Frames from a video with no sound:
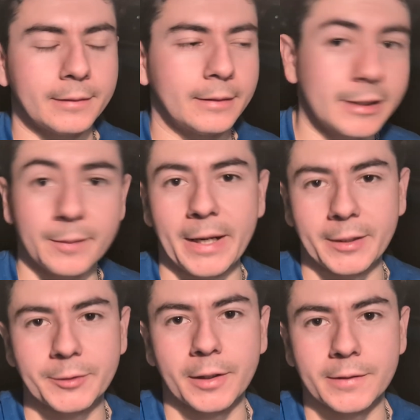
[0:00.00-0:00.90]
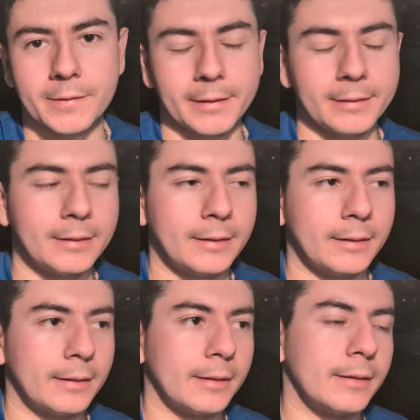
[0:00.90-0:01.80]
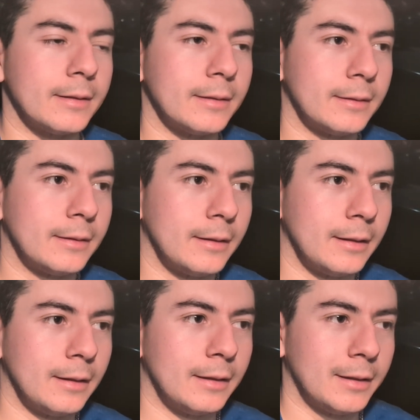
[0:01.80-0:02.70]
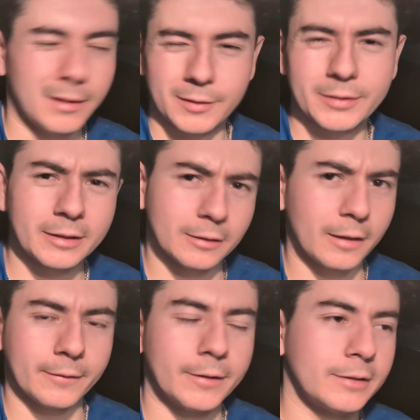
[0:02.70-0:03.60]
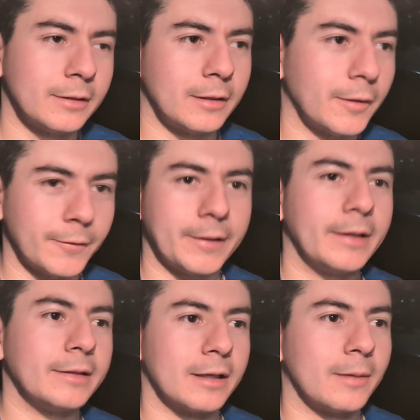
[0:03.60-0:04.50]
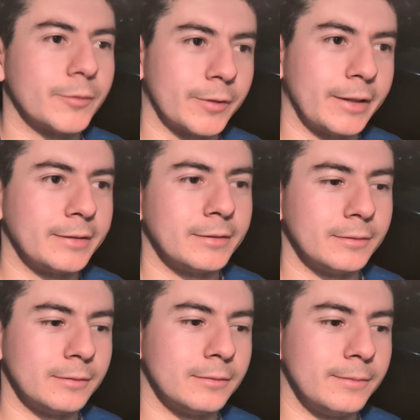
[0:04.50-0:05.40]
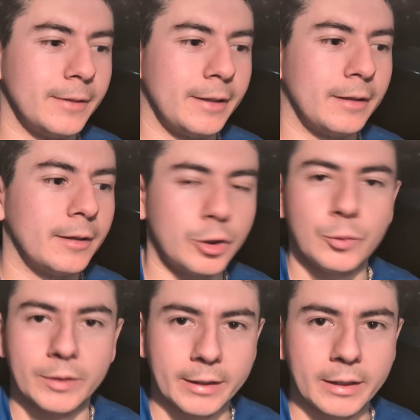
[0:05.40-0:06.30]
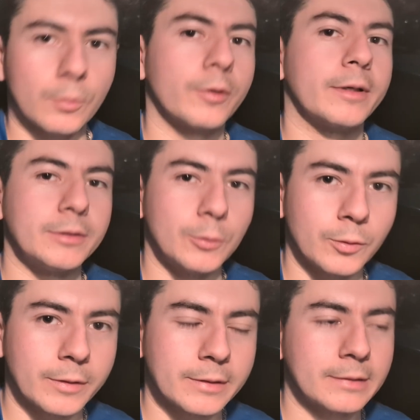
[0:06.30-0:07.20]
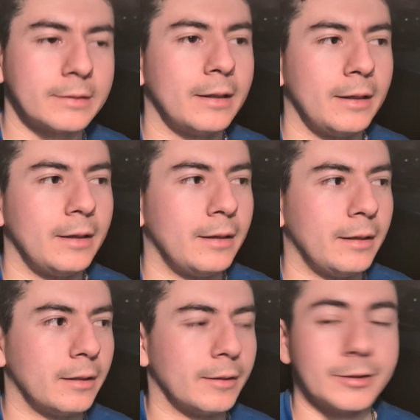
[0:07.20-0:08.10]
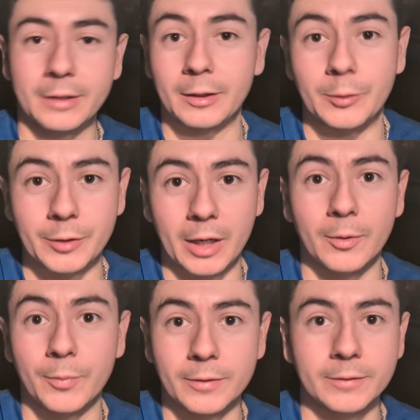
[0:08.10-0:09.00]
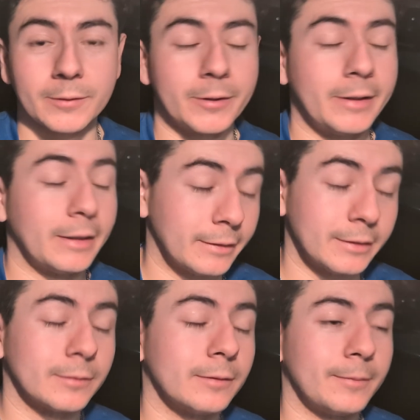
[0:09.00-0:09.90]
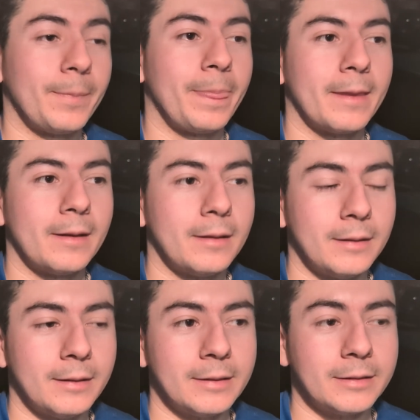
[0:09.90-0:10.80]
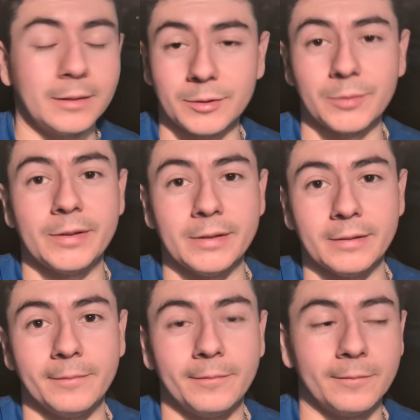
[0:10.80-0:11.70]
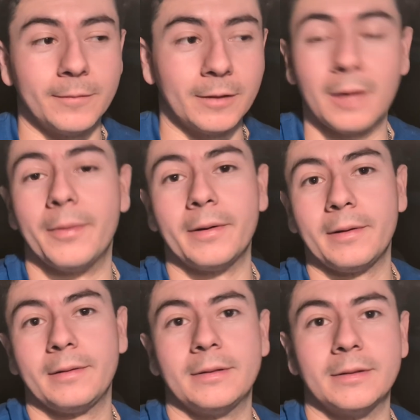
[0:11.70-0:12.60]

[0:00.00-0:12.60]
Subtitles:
Cinematic shots, right? And yeah, there's a lot of things that I'm trying to accumulate and working towards. You know, I just got a new job with personal training, and this one seems to be a lot better.